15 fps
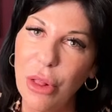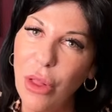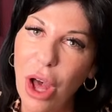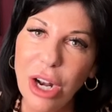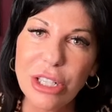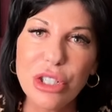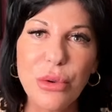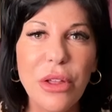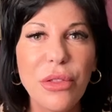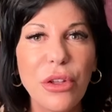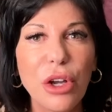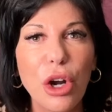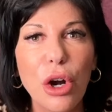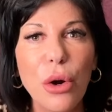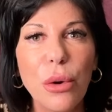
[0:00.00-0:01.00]
lot of strength
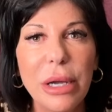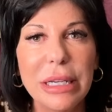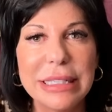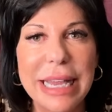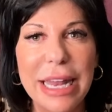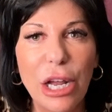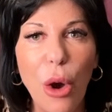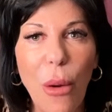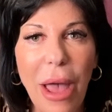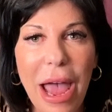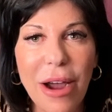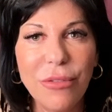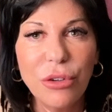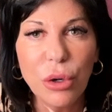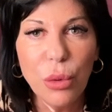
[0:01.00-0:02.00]
and courage and go
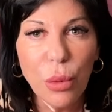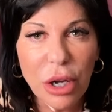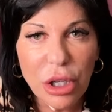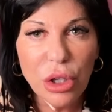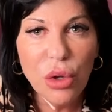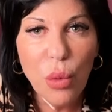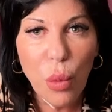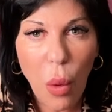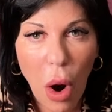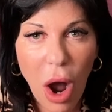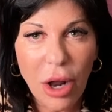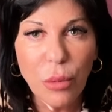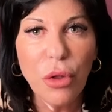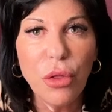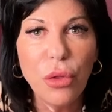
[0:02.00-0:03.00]
after what you
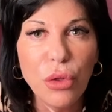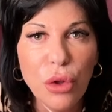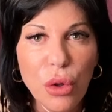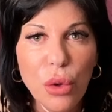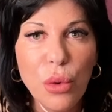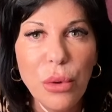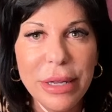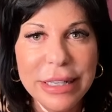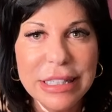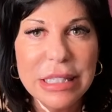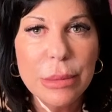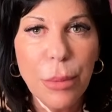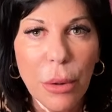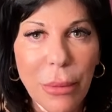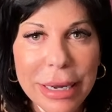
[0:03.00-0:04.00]
want with new
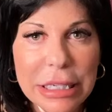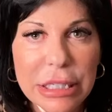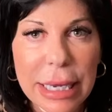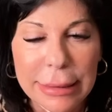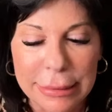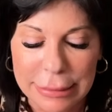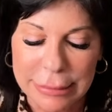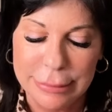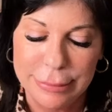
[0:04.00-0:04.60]
inspiration.